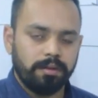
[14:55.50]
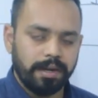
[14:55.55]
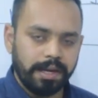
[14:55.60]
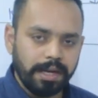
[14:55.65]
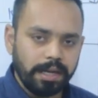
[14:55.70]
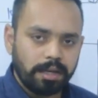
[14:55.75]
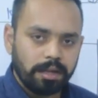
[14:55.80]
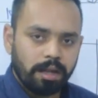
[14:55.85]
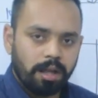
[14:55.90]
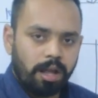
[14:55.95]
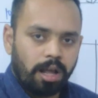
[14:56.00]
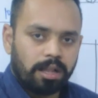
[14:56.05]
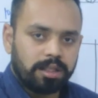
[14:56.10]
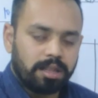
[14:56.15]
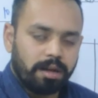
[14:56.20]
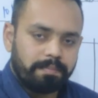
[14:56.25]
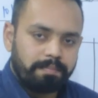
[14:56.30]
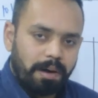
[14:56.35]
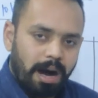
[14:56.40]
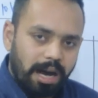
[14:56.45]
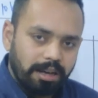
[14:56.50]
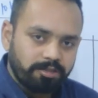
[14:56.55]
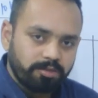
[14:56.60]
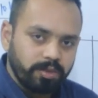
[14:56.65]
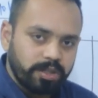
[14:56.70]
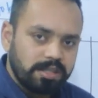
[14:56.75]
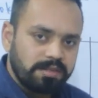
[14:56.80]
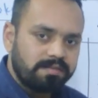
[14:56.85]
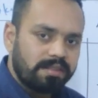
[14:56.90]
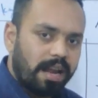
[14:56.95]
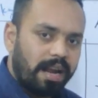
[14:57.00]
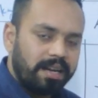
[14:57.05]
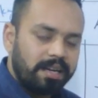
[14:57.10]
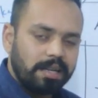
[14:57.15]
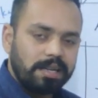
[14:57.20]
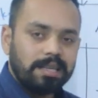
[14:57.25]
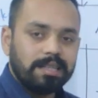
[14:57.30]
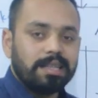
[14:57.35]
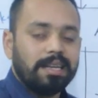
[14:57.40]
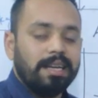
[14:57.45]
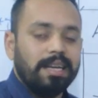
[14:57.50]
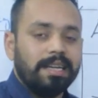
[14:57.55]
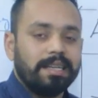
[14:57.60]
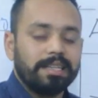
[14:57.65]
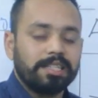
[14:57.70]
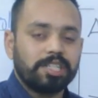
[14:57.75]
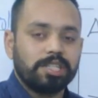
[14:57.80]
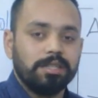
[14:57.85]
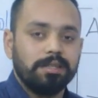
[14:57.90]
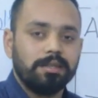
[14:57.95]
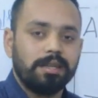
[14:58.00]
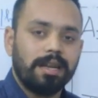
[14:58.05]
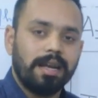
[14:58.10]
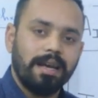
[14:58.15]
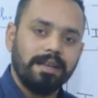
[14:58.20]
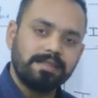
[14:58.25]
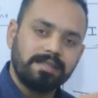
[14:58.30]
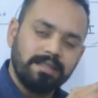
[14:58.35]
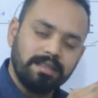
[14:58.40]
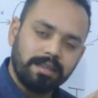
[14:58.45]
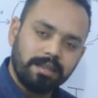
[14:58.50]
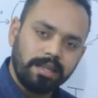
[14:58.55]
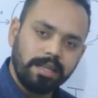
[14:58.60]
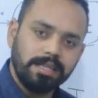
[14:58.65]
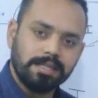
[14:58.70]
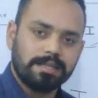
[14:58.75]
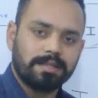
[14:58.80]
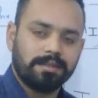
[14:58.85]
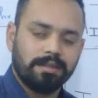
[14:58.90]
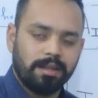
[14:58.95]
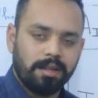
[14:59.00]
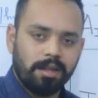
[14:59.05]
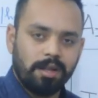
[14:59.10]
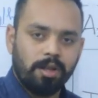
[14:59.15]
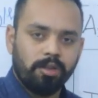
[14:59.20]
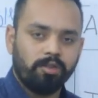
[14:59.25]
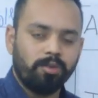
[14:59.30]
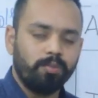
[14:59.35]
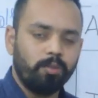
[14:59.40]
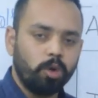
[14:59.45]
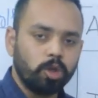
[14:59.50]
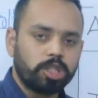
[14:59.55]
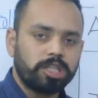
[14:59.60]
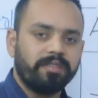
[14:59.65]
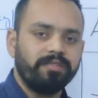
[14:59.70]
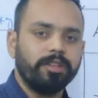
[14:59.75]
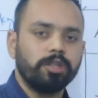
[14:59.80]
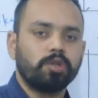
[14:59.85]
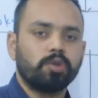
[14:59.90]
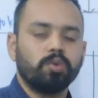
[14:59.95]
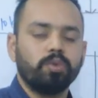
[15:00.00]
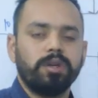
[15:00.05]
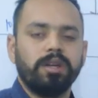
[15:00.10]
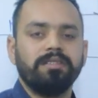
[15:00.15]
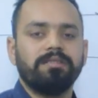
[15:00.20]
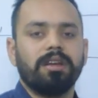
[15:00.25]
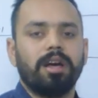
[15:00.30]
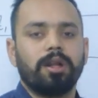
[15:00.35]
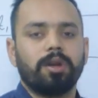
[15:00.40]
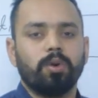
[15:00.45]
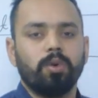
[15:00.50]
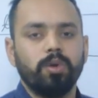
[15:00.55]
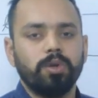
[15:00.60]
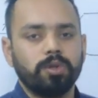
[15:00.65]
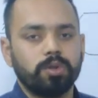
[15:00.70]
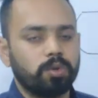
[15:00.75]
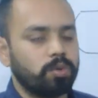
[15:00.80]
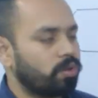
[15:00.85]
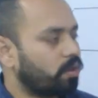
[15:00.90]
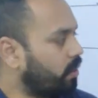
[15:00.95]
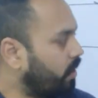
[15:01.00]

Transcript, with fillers: right the mass which is entering the heat exchanger has decreased so most of the students are going to